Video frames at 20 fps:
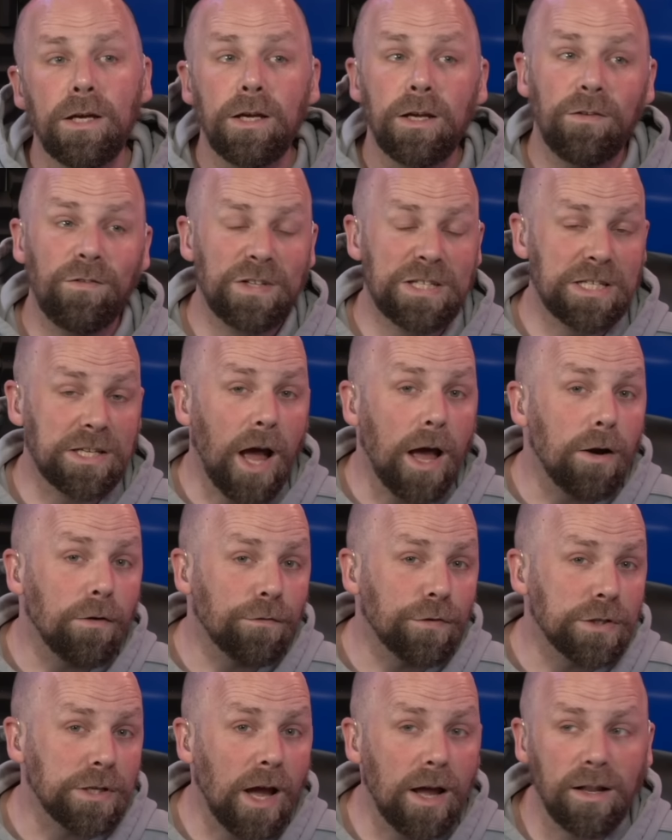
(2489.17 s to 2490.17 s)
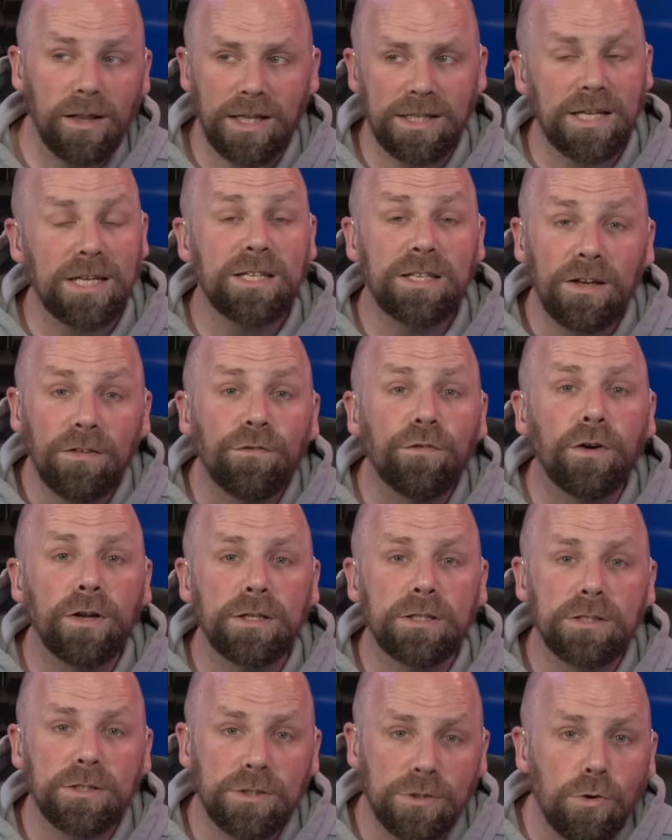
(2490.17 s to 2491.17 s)
If it's title for title, that's a
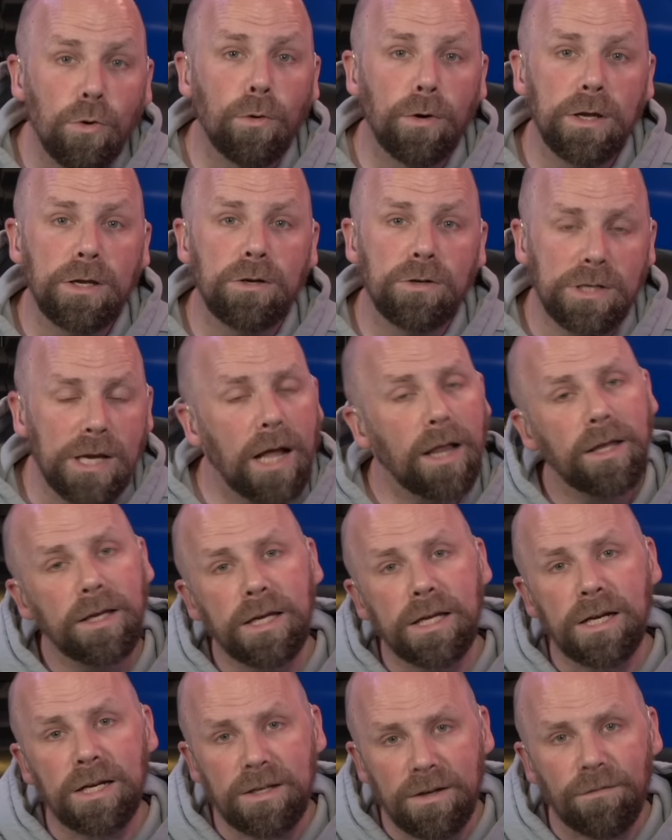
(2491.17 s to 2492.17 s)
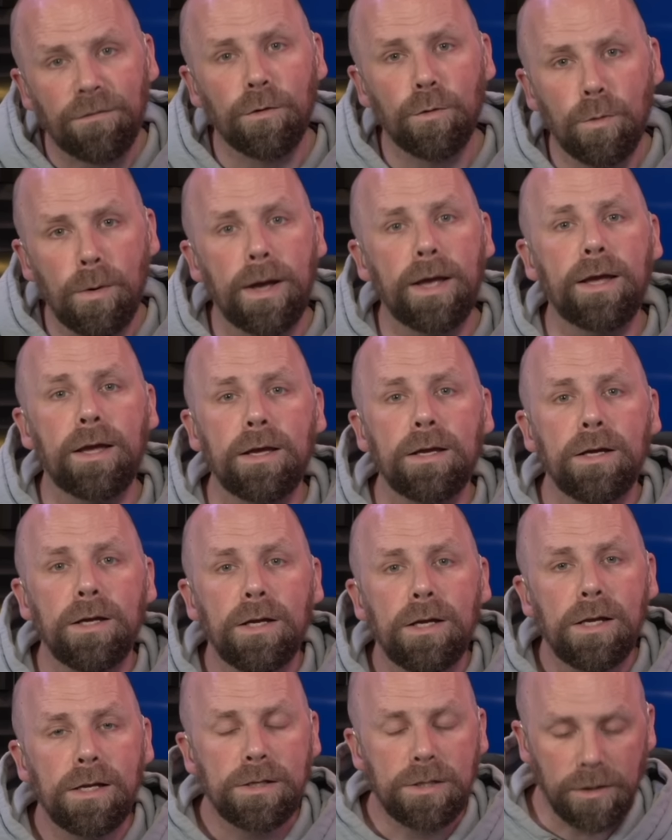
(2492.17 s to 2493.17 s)
different story you're telling in a different way
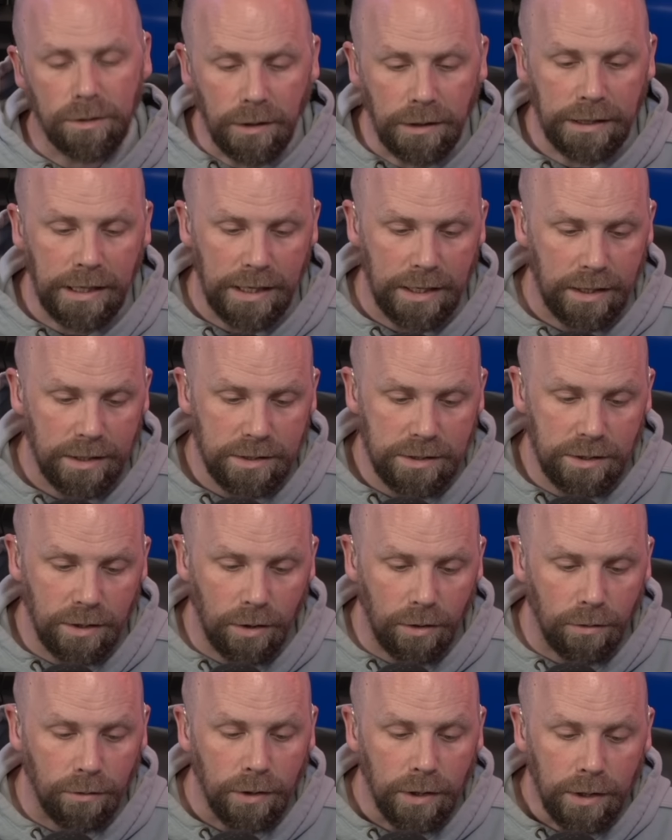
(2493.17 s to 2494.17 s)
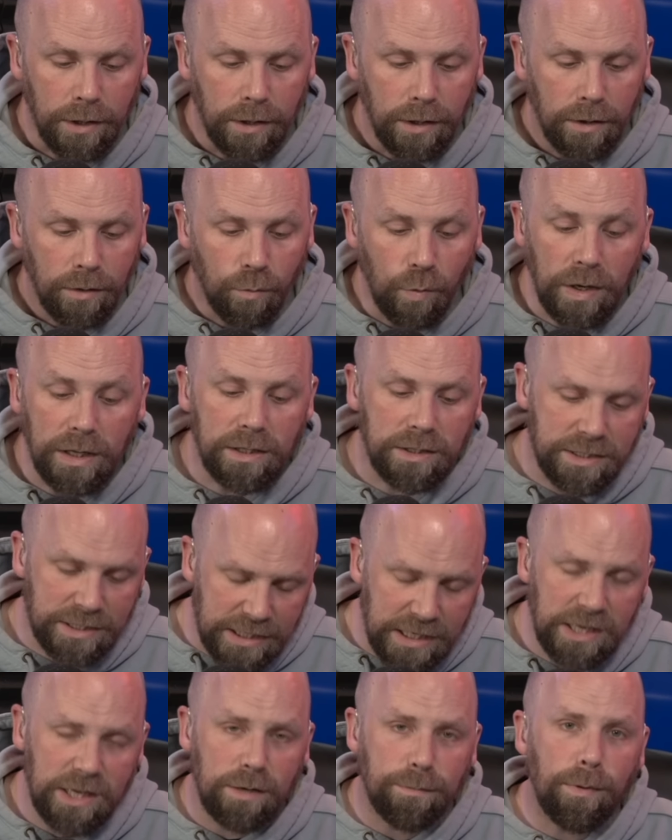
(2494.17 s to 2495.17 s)
to look at it. So we'll
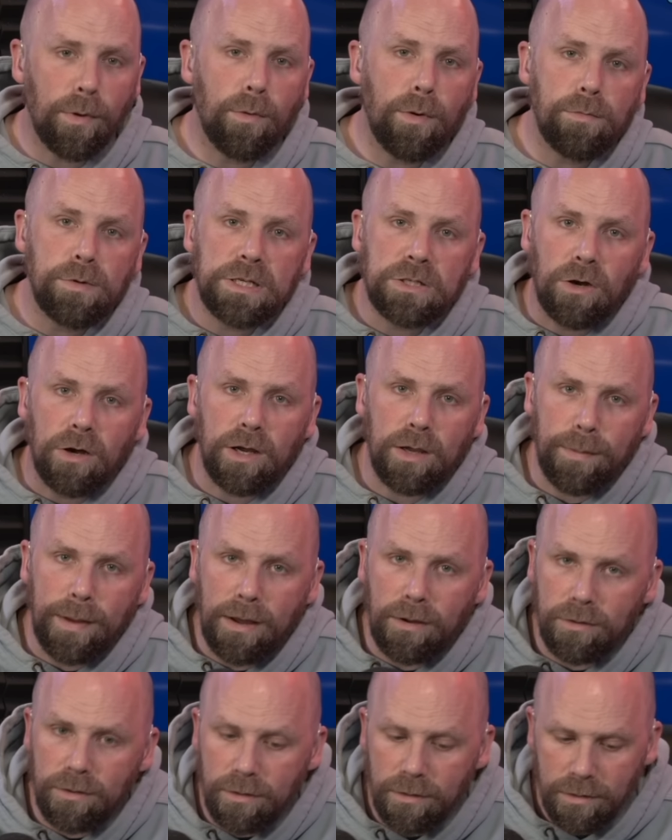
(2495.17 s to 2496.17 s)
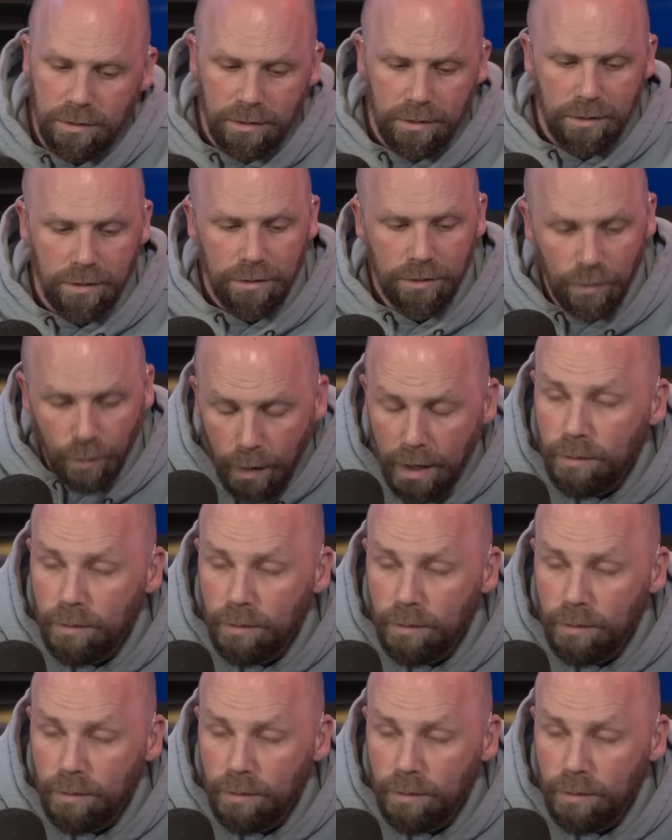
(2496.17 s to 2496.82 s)
see. But when we talk about the way